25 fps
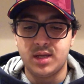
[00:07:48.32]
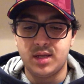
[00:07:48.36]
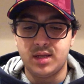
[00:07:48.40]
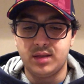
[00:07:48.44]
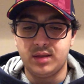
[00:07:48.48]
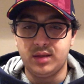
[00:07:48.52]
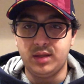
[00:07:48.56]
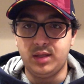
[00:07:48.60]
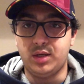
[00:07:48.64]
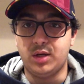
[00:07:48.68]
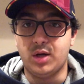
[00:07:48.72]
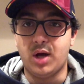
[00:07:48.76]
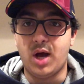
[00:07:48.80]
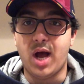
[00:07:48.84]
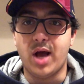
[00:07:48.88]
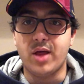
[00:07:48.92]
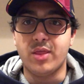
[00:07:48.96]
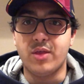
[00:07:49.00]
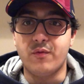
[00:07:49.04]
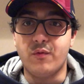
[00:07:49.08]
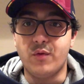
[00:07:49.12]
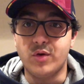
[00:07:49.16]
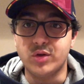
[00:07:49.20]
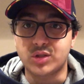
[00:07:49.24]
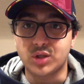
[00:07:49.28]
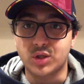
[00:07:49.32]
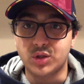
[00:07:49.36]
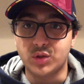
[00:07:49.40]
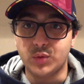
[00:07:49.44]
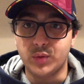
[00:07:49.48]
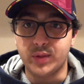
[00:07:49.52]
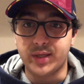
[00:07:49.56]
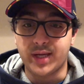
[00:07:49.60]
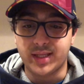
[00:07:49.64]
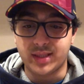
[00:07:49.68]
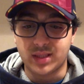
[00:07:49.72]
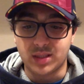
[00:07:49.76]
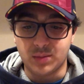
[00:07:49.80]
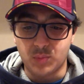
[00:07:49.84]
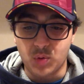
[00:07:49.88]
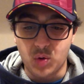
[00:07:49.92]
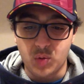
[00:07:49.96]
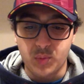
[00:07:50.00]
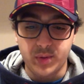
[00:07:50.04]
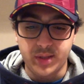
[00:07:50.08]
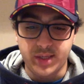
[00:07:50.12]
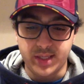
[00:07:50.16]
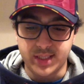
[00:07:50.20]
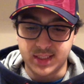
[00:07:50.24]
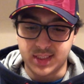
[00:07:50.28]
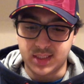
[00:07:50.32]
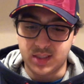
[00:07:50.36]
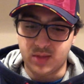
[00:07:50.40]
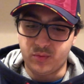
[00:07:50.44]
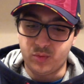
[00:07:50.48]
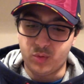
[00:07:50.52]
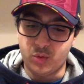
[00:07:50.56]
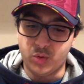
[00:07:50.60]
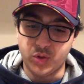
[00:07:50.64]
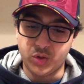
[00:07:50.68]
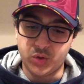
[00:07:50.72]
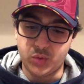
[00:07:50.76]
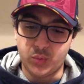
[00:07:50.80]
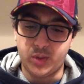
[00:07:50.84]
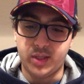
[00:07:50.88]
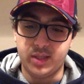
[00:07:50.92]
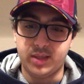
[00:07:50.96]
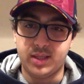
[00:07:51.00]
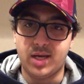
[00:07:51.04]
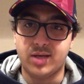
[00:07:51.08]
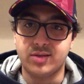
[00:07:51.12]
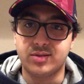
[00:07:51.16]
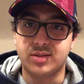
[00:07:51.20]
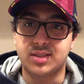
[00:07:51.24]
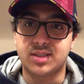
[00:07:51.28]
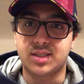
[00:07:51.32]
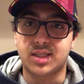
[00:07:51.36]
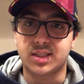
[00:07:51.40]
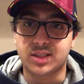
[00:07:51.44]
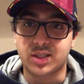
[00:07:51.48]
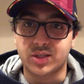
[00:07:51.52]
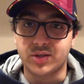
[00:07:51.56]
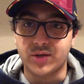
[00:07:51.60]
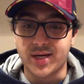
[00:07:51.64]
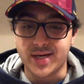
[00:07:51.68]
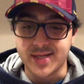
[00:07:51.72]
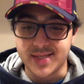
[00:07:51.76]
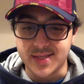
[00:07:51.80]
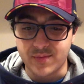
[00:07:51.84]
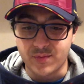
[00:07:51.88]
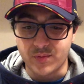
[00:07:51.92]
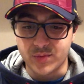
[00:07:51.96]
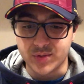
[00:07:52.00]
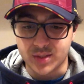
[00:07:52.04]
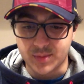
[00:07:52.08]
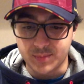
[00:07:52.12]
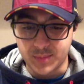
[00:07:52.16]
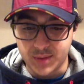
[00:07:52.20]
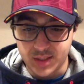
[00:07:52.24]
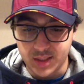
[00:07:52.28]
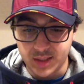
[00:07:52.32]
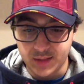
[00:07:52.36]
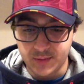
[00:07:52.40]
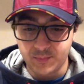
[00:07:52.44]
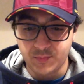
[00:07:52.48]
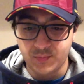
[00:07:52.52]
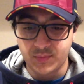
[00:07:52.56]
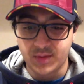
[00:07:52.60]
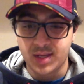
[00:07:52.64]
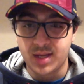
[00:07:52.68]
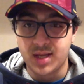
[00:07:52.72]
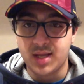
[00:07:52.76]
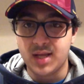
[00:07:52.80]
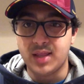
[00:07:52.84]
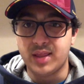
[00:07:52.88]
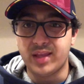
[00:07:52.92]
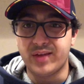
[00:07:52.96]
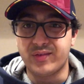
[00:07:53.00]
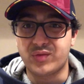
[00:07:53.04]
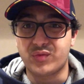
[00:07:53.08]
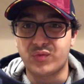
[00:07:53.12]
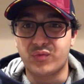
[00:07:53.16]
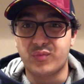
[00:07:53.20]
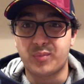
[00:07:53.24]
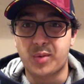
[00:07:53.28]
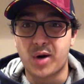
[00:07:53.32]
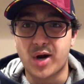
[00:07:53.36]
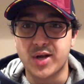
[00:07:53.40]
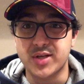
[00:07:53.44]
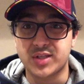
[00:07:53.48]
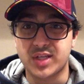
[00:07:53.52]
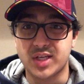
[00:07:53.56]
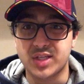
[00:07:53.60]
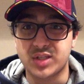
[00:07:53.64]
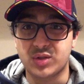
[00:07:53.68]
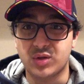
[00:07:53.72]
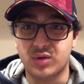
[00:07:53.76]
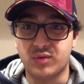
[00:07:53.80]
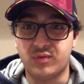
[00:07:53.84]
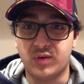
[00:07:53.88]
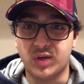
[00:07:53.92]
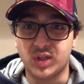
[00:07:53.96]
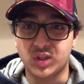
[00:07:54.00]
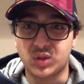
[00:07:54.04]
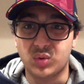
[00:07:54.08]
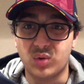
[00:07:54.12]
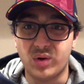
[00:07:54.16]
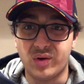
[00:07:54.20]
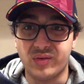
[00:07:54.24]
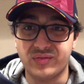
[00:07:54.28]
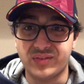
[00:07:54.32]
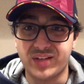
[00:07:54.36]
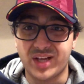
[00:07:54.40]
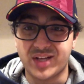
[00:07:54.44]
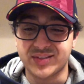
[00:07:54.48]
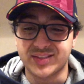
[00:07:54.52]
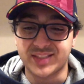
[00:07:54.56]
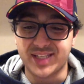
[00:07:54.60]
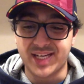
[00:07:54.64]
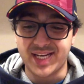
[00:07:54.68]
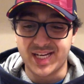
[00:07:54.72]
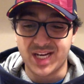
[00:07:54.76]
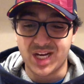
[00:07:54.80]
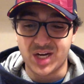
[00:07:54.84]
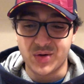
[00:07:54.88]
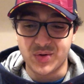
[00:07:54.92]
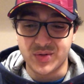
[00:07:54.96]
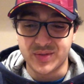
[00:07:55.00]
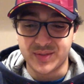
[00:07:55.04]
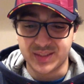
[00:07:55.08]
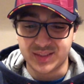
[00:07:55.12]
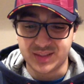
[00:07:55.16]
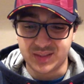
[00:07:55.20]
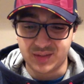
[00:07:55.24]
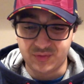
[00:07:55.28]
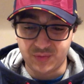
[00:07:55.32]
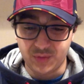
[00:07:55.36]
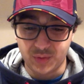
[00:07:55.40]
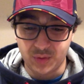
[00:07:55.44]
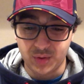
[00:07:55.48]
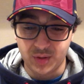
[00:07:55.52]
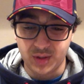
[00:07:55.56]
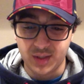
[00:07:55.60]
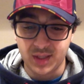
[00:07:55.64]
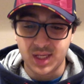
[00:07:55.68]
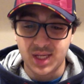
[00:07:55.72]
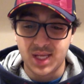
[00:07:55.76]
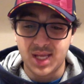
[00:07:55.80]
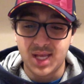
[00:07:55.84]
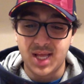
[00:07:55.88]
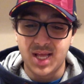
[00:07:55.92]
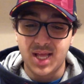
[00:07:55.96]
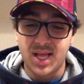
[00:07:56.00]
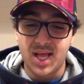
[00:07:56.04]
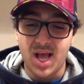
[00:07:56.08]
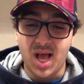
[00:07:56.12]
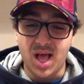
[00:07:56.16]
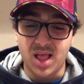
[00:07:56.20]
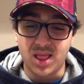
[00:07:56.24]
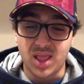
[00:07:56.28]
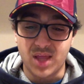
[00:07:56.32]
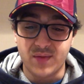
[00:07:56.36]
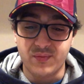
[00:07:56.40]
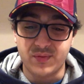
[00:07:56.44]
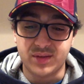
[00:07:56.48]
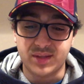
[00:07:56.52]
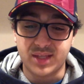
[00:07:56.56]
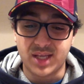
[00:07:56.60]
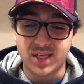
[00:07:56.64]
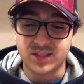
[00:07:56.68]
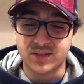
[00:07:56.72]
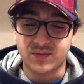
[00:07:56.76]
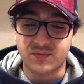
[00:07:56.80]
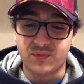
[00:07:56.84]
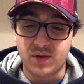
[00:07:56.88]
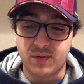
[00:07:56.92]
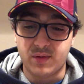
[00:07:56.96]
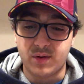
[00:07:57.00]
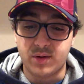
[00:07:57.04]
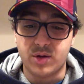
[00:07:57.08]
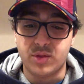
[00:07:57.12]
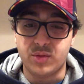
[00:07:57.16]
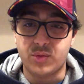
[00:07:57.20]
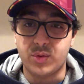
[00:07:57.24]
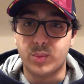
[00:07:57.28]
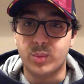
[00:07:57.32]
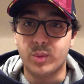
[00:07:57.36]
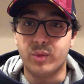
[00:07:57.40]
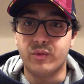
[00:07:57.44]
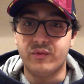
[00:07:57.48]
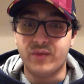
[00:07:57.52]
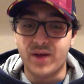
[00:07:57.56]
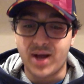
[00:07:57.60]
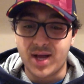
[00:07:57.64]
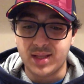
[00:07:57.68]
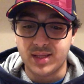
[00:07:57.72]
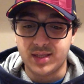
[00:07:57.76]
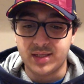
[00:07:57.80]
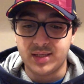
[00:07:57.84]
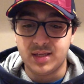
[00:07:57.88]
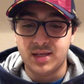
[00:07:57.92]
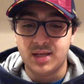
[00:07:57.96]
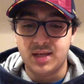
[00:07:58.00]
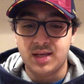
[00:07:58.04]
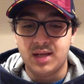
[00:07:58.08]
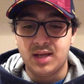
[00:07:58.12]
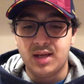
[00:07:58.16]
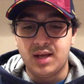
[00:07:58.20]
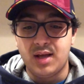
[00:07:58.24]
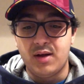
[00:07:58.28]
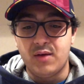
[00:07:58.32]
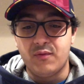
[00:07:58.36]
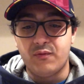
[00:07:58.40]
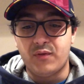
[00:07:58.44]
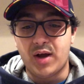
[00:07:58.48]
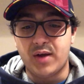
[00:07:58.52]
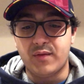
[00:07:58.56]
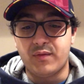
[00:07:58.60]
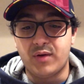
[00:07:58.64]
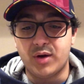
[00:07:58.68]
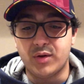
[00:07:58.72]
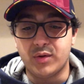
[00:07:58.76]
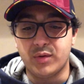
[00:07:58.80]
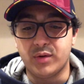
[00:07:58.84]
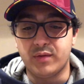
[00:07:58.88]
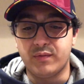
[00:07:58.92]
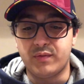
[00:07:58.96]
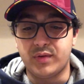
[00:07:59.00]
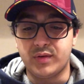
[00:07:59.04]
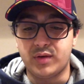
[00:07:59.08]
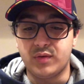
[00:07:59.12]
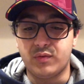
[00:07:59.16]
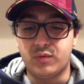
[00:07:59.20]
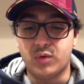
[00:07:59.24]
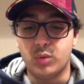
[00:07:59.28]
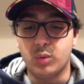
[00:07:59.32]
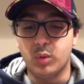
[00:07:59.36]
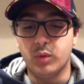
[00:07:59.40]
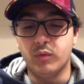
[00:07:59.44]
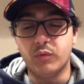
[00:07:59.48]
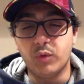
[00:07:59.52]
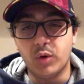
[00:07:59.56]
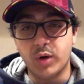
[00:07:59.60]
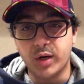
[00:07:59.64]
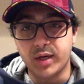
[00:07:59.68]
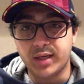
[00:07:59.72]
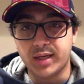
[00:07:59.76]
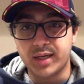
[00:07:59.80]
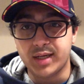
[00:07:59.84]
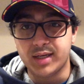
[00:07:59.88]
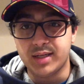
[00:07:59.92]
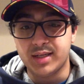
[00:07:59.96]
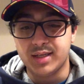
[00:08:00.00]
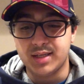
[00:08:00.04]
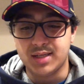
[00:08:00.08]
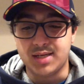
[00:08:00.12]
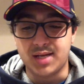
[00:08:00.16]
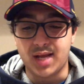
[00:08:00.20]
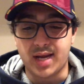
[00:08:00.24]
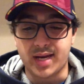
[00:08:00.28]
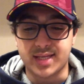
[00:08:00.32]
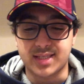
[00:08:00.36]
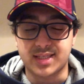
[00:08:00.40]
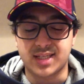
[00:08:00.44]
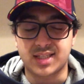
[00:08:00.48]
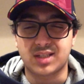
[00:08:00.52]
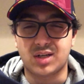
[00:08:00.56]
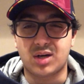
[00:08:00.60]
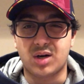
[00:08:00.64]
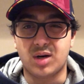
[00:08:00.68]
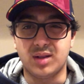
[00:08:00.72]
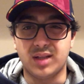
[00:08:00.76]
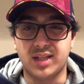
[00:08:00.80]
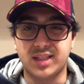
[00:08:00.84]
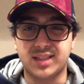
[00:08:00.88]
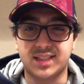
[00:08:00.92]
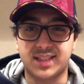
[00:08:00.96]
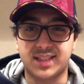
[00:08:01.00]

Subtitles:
how the votes are doing at the moment. He said, of course, 20,687 were submitted. They've processed so far 12,864. 11,503 were valid. 554 were voided. 96 are listed